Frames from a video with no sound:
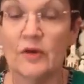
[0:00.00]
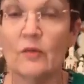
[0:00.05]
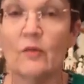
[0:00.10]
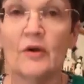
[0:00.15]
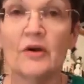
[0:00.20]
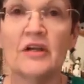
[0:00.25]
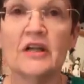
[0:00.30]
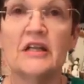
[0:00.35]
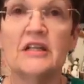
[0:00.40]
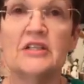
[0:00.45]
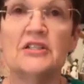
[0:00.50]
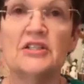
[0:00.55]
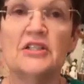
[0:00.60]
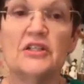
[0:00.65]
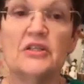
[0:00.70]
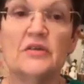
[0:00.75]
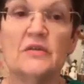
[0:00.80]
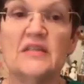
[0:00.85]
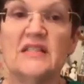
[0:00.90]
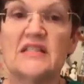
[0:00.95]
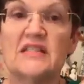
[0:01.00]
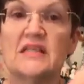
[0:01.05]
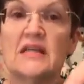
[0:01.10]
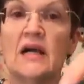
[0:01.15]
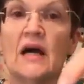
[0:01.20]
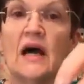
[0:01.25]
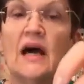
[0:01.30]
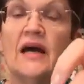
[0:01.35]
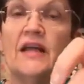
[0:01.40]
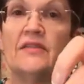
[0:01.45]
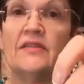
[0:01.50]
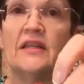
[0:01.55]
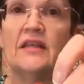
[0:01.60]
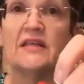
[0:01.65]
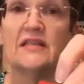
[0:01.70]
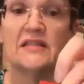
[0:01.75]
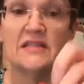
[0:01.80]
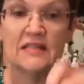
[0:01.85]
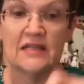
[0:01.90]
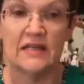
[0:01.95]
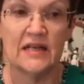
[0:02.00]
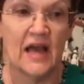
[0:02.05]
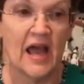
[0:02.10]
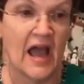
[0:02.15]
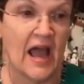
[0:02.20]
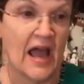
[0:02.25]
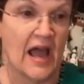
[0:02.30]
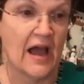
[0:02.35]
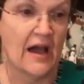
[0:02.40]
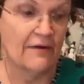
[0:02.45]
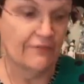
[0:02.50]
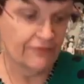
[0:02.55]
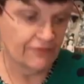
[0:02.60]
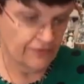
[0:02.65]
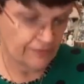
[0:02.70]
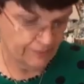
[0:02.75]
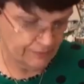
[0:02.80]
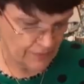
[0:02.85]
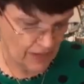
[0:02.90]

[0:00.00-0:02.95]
what we're going to do is cut this in half.